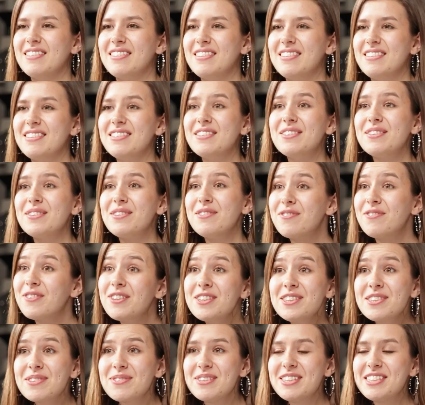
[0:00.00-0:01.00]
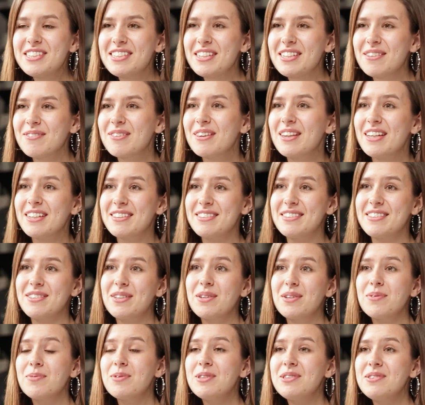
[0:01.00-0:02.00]
So the first question I would like to
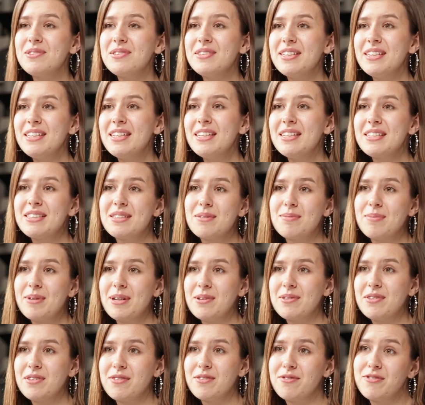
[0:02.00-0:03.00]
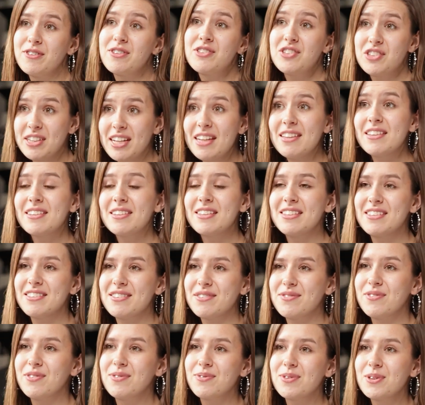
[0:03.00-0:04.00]
start with today is about the
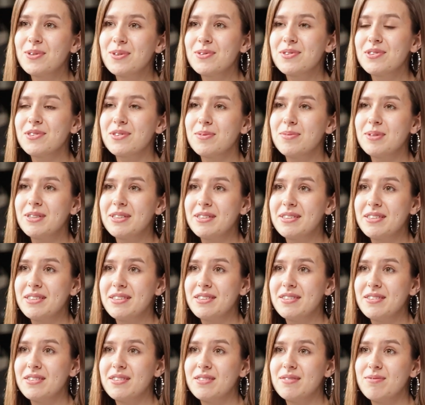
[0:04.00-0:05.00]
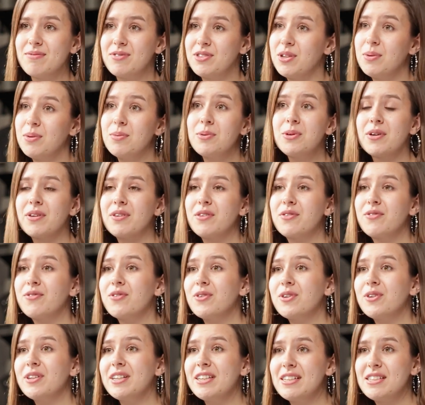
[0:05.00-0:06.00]
functionalities of the roaster, because the
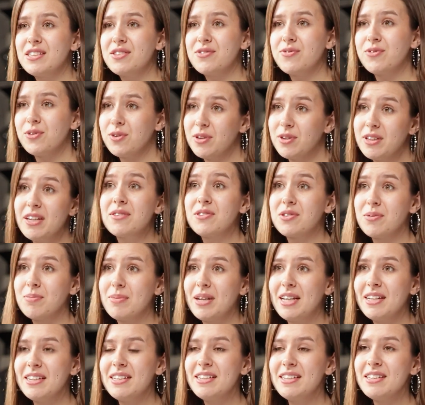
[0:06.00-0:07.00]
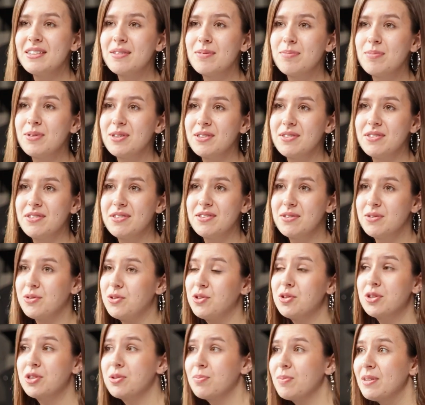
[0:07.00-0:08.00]
W140A is fully automatic, but
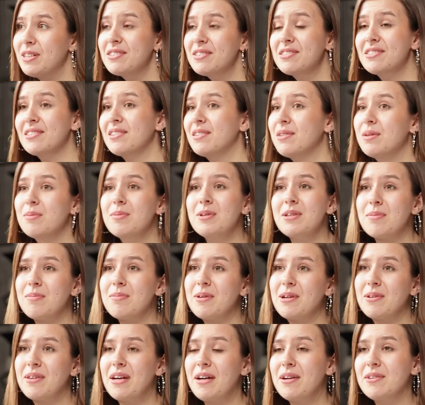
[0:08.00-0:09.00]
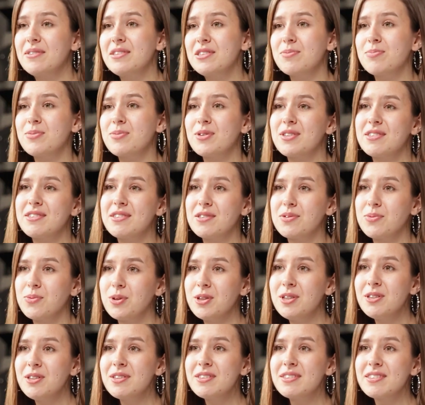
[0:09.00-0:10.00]
could you explain us a little bit about how this
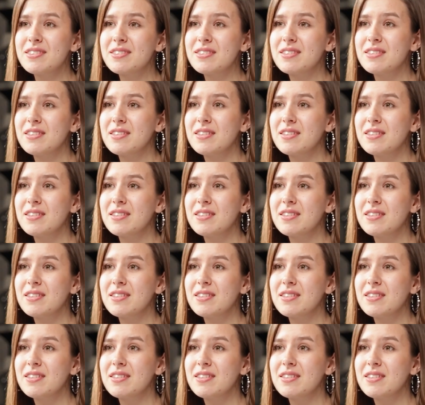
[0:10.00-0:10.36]
process works?